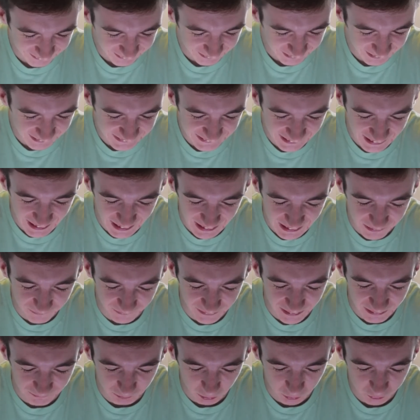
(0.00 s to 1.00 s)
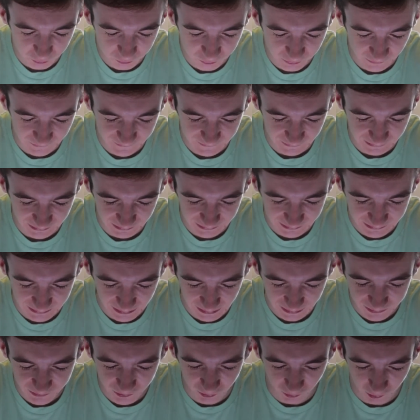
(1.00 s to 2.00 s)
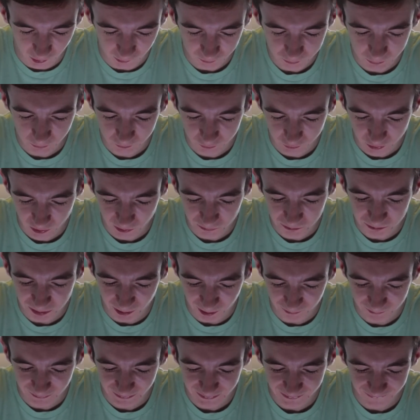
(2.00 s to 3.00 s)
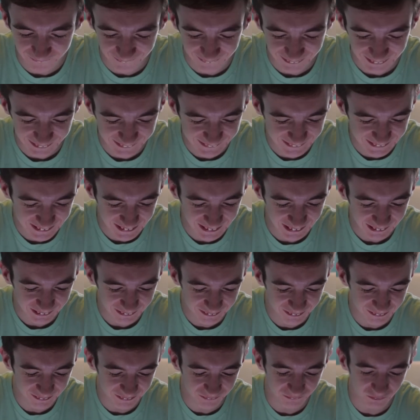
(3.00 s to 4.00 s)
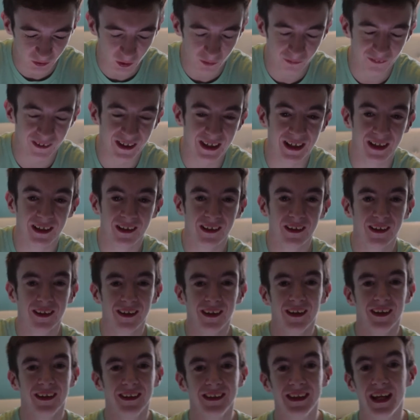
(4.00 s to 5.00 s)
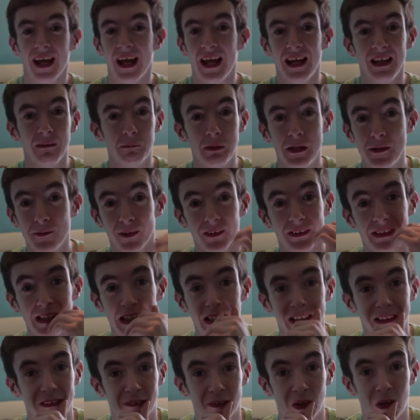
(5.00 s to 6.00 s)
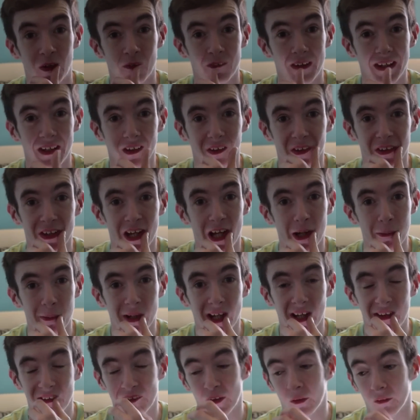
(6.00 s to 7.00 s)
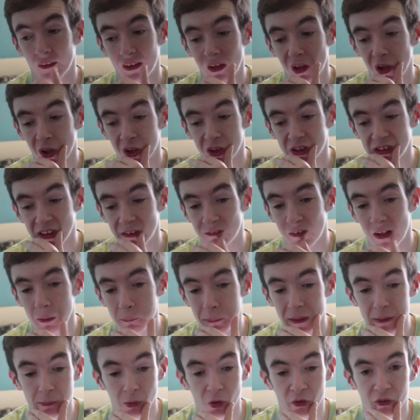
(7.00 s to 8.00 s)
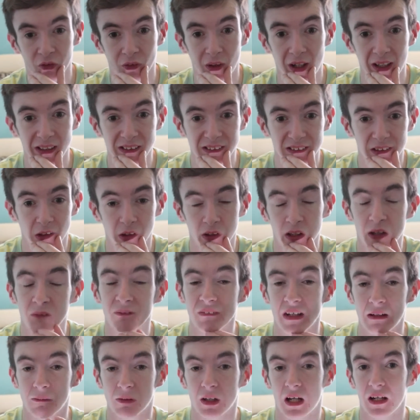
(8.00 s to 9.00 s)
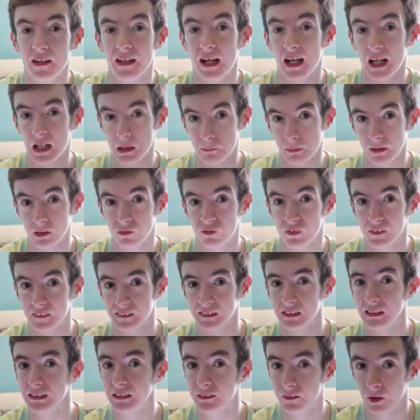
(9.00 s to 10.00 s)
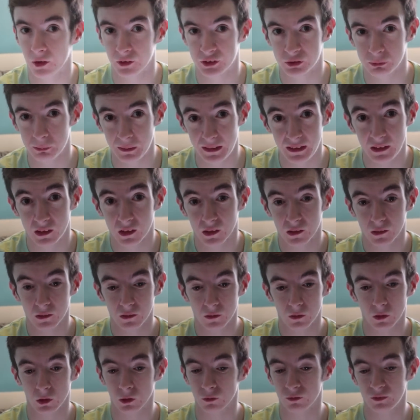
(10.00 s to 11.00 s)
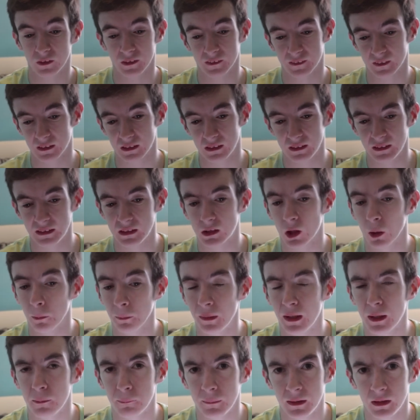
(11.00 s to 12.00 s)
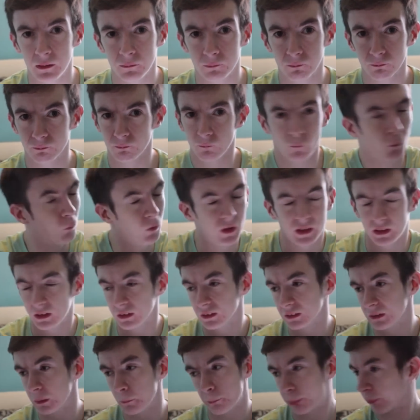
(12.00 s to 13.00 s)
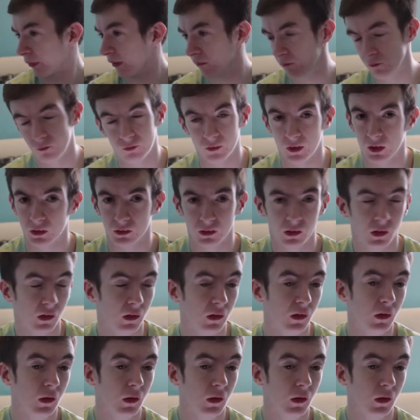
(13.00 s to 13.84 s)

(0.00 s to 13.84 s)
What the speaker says: Has anyone ever physically kicked off with you in public or has taken it the wrong way? Yeah, people take it the wrong way all the time. I get dirty looks. I've had people try start. I've never had anybody physically touch me or physically come to hit me. Wankers, fuck.